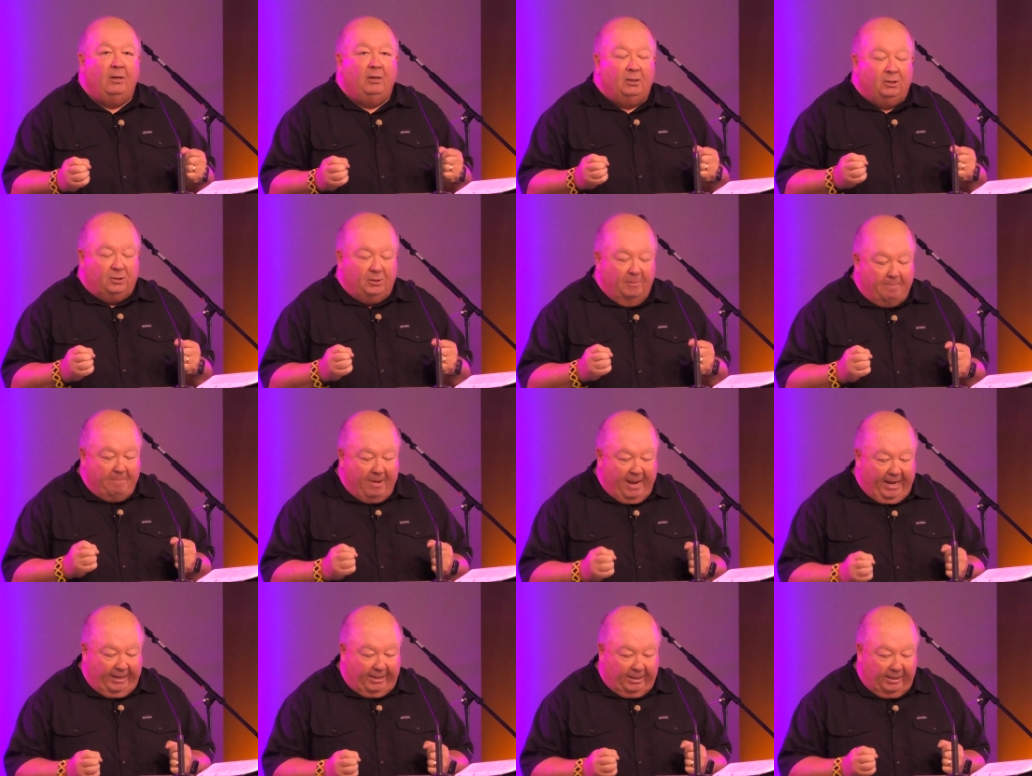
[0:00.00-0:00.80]
to
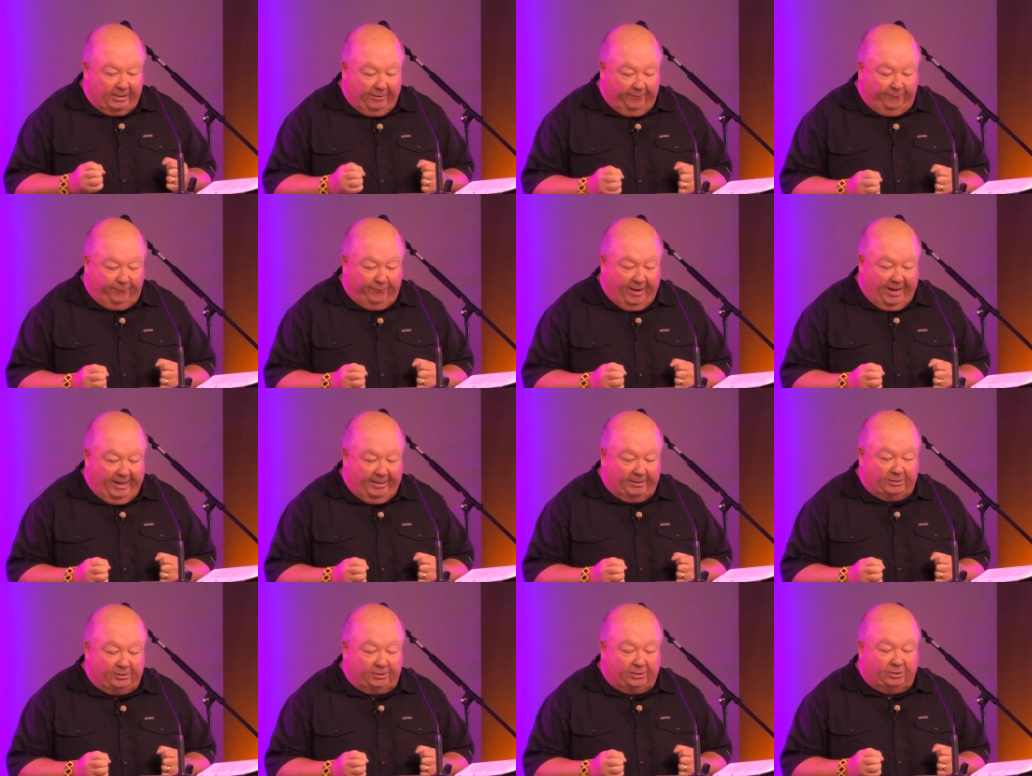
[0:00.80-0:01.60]
make a
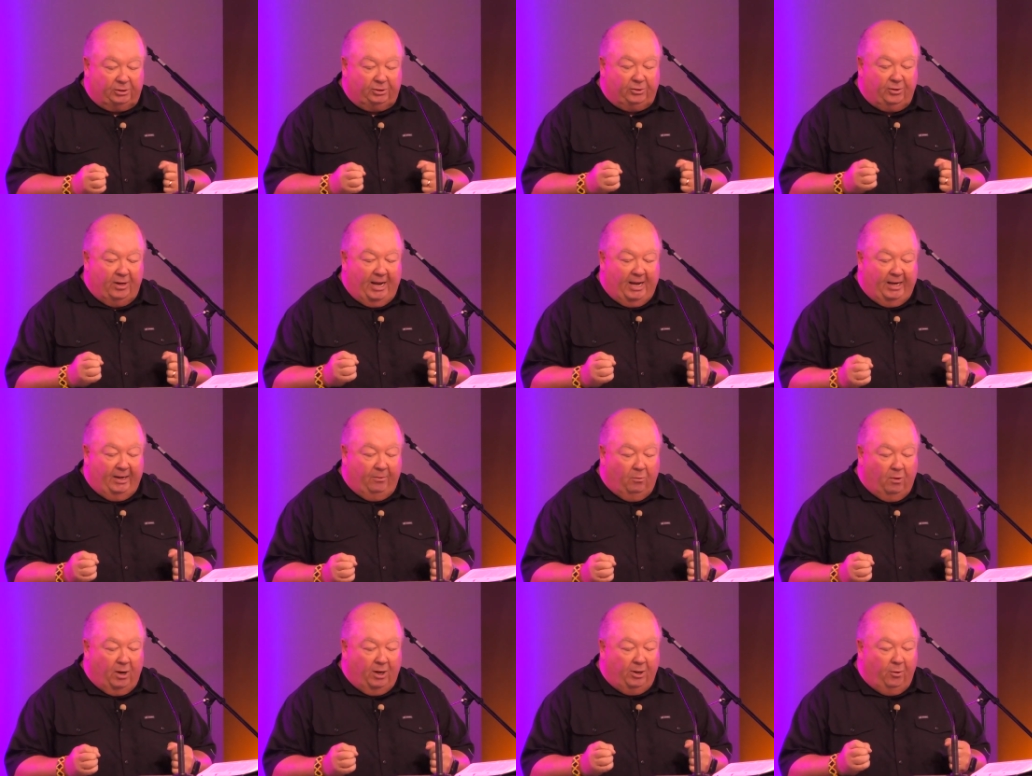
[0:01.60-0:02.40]
defense to
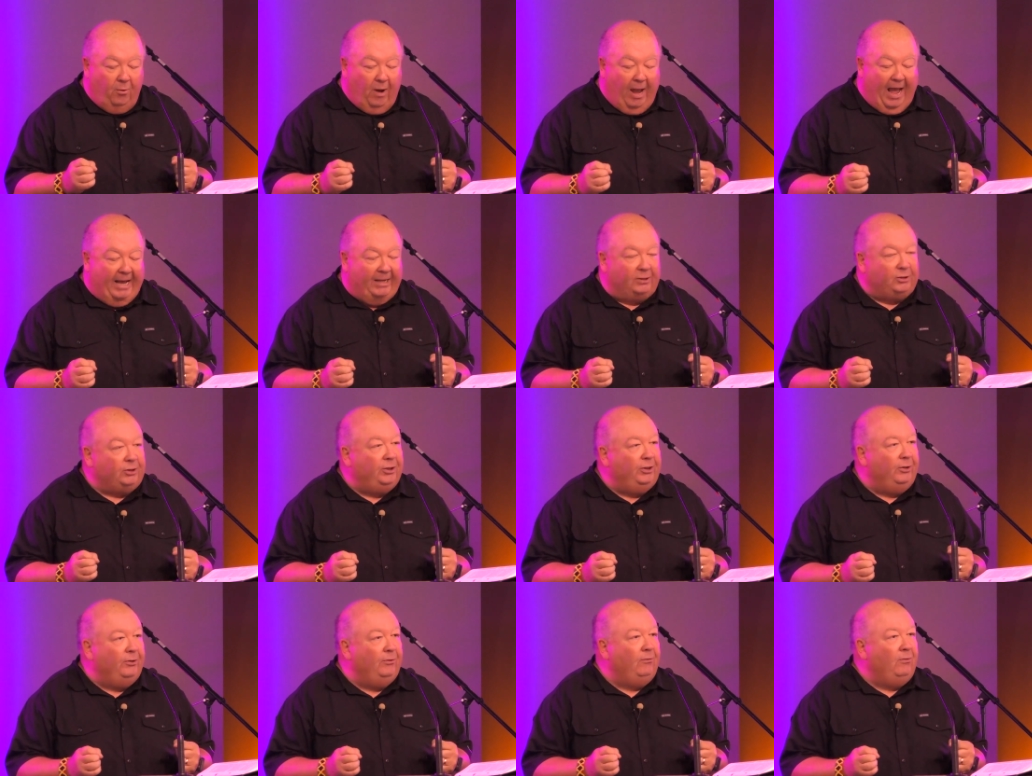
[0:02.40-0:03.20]
anyone who asks
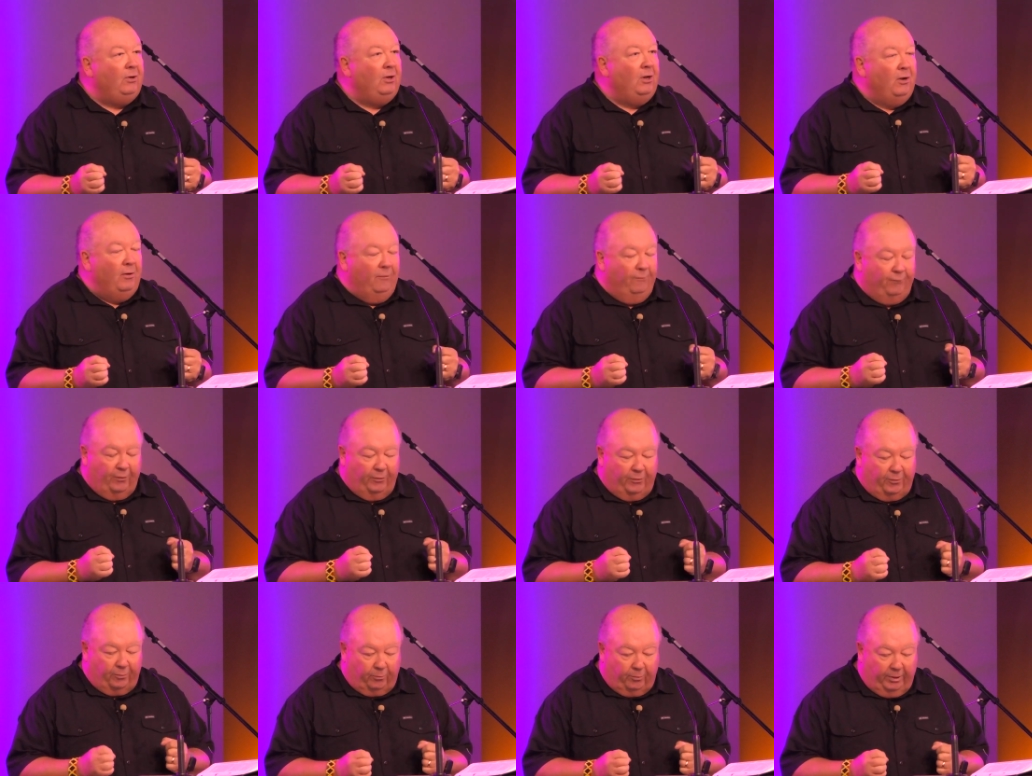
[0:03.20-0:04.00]
you for
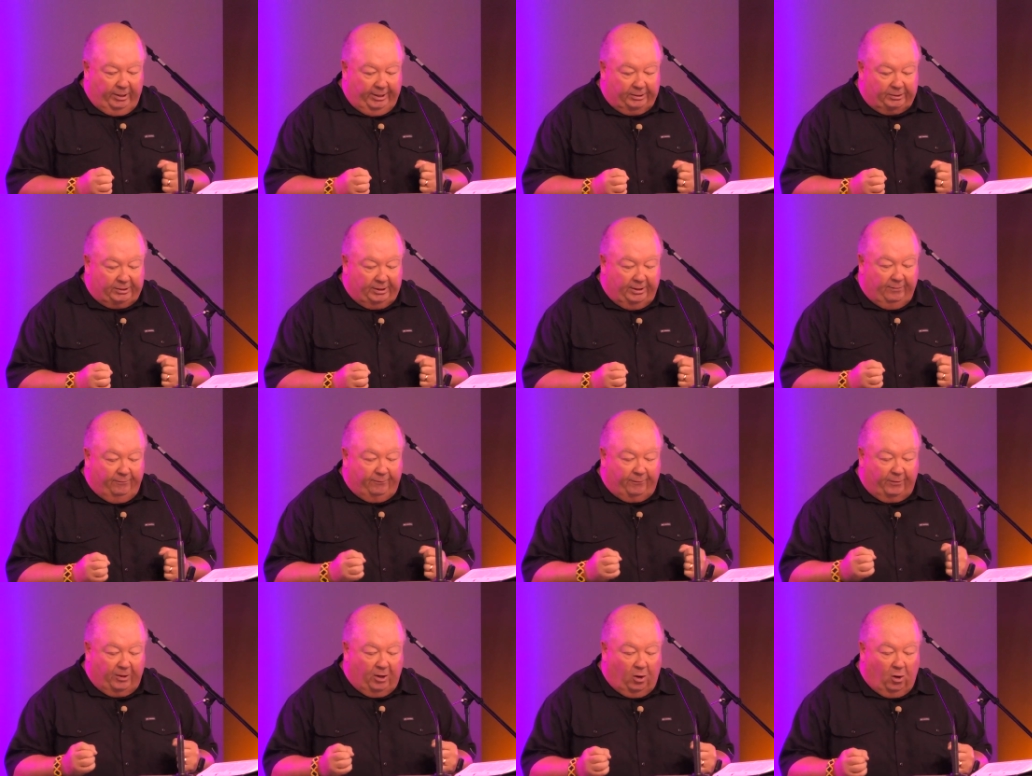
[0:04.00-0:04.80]
the reason
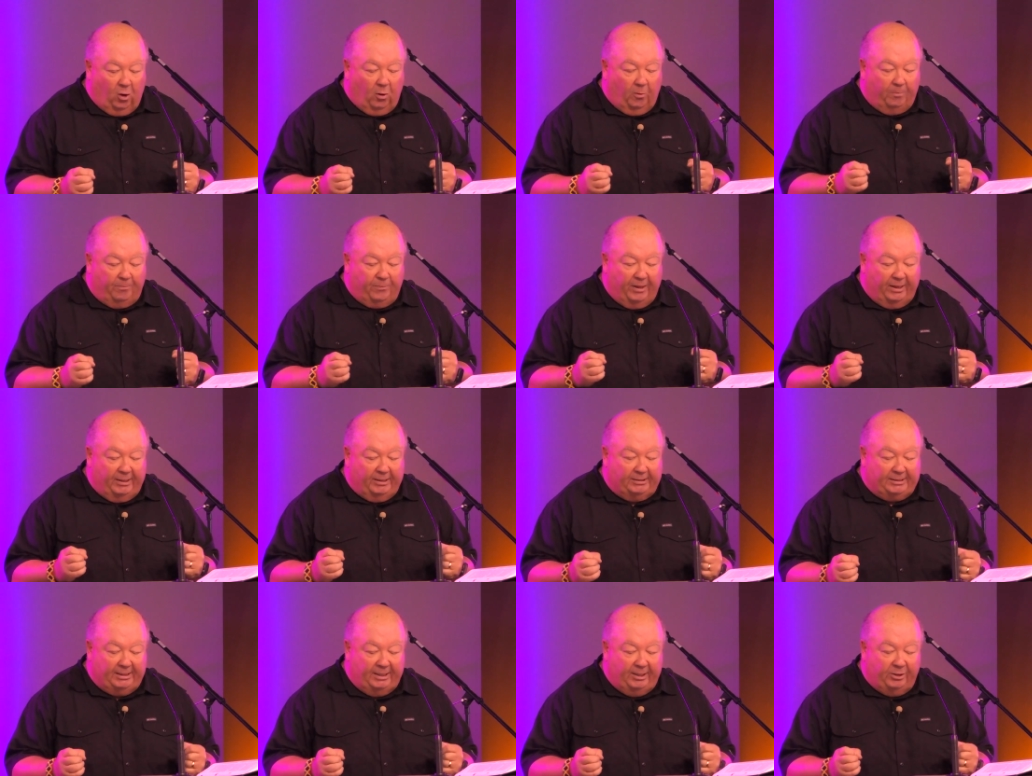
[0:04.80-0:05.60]
for the hope that
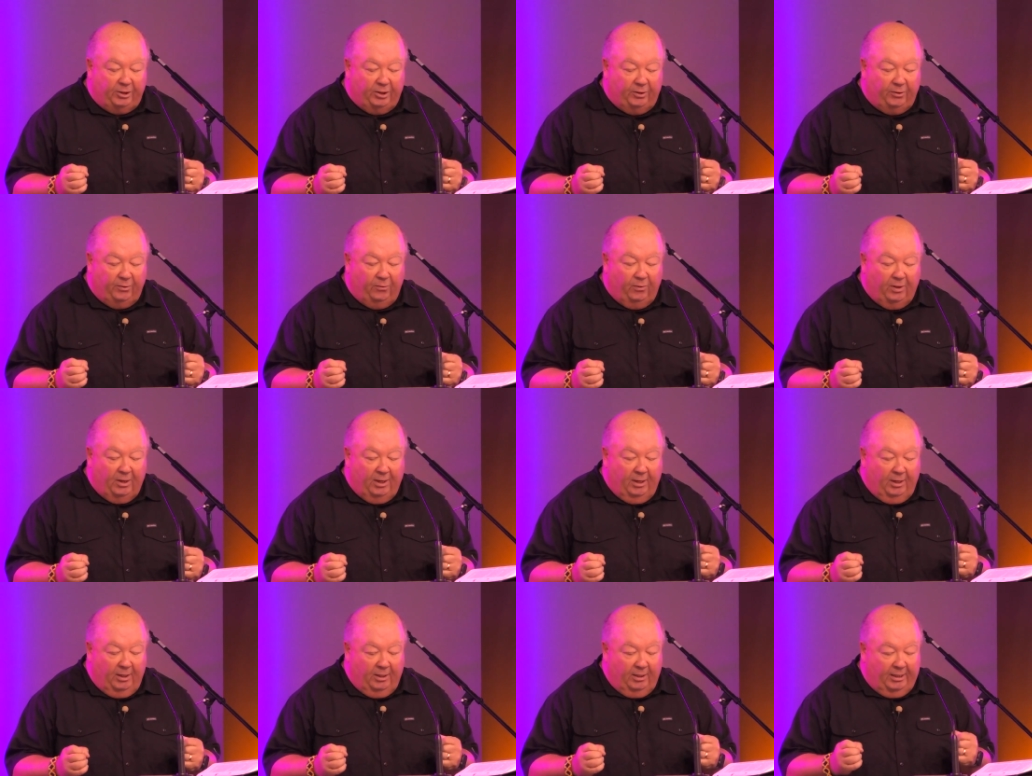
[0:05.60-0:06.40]
is in you,
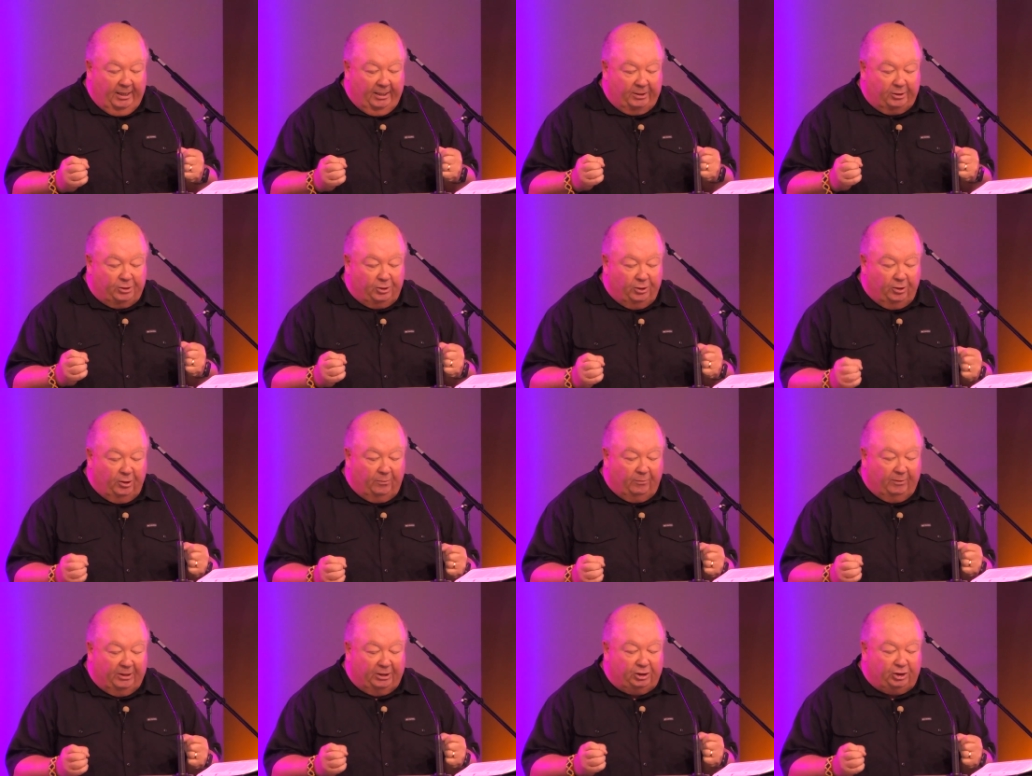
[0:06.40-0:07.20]
yet do
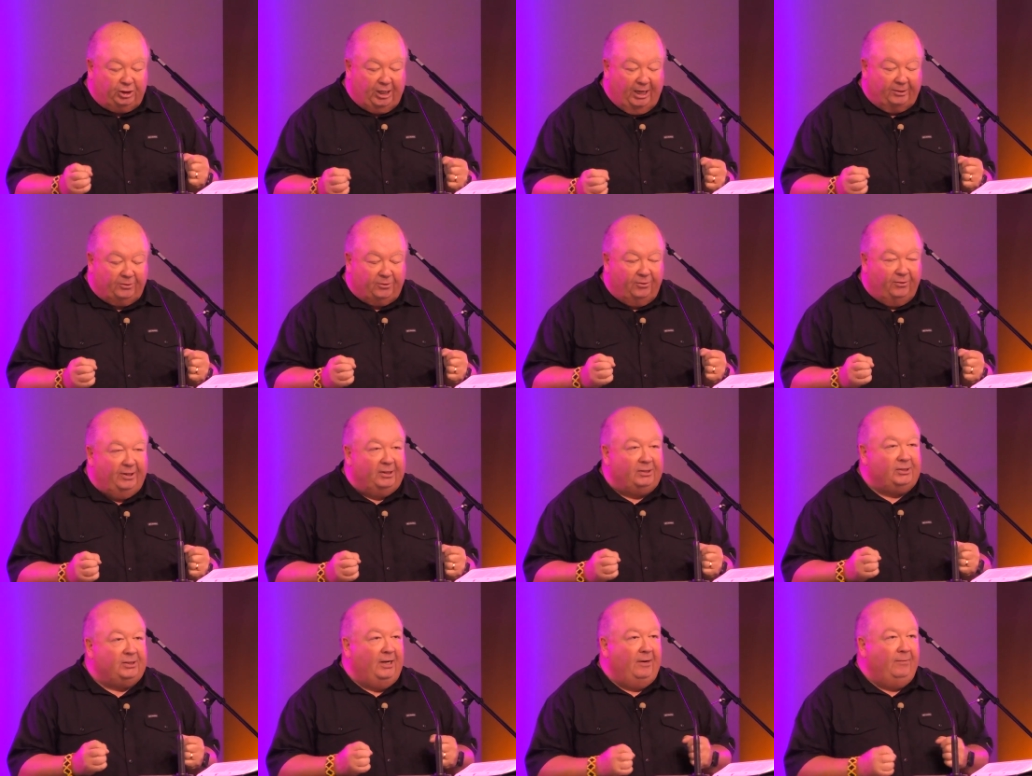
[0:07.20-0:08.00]
it with
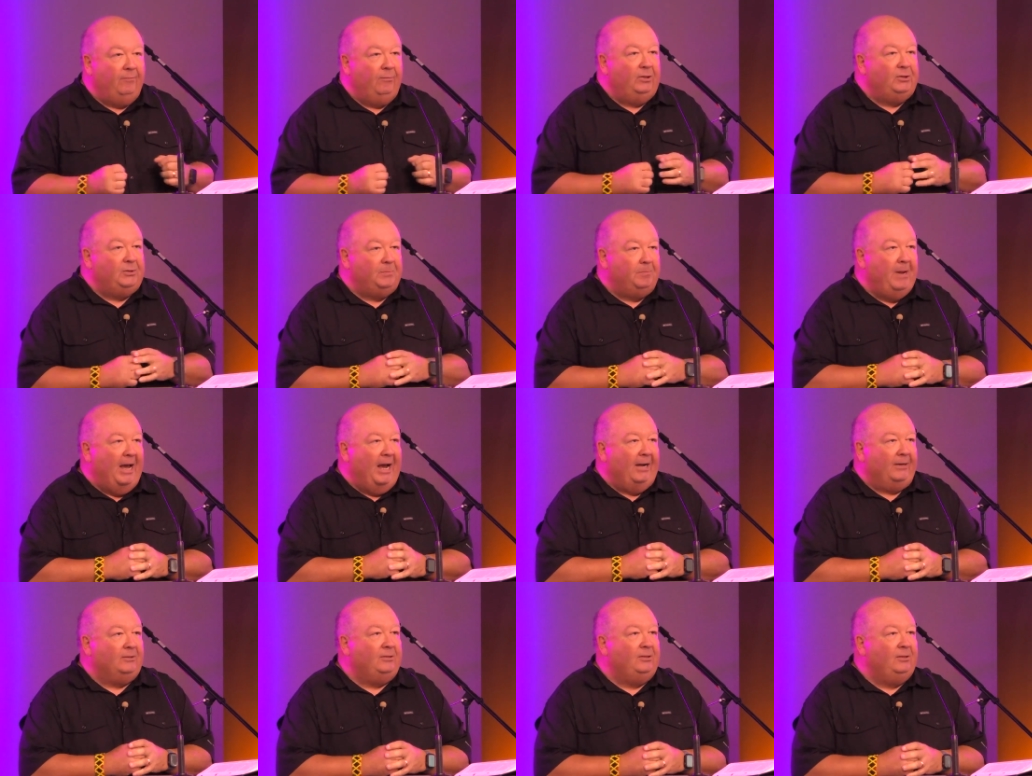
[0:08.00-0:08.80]
gentleness and
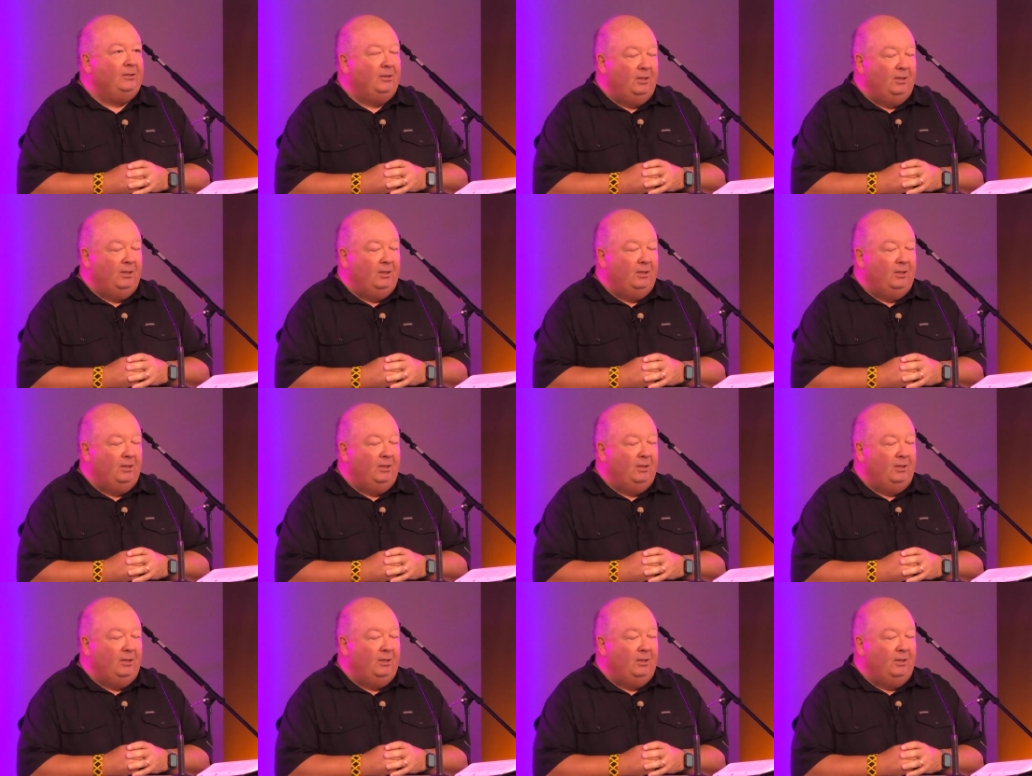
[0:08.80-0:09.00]
respect."